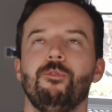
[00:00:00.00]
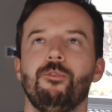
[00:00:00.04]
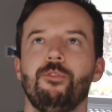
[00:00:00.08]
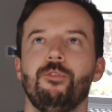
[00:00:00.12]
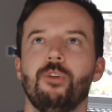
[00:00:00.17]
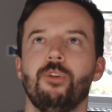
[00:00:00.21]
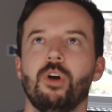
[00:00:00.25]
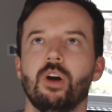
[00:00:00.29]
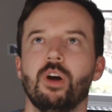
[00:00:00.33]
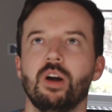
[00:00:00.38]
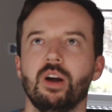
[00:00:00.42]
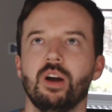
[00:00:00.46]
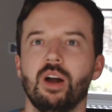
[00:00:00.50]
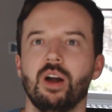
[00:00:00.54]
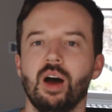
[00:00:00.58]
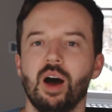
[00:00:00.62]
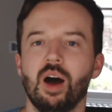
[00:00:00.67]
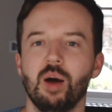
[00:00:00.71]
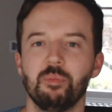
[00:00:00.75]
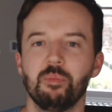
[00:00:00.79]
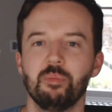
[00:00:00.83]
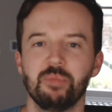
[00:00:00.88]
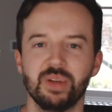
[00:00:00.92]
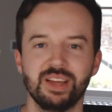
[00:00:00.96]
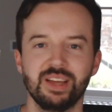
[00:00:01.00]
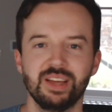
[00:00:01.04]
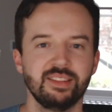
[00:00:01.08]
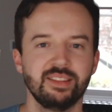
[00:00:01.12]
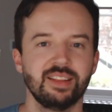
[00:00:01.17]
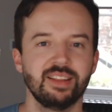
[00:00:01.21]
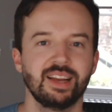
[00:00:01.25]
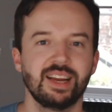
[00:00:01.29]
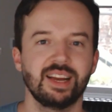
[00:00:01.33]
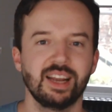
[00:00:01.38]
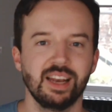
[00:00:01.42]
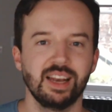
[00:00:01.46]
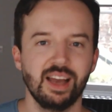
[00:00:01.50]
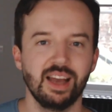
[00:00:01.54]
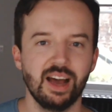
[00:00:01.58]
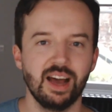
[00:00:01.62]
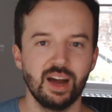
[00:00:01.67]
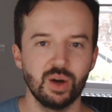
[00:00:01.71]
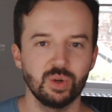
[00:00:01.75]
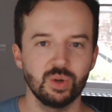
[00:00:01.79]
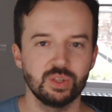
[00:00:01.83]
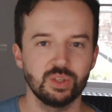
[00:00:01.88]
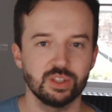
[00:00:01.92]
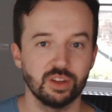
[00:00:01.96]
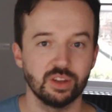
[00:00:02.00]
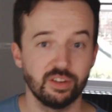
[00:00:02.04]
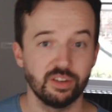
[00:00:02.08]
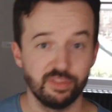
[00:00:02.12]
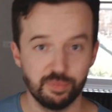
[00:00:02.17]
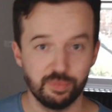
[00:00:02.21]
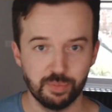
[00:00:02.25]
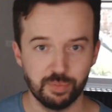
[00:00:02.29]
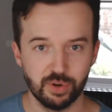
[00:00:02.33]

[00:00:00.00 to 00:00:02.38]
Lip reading: far up in the clouds of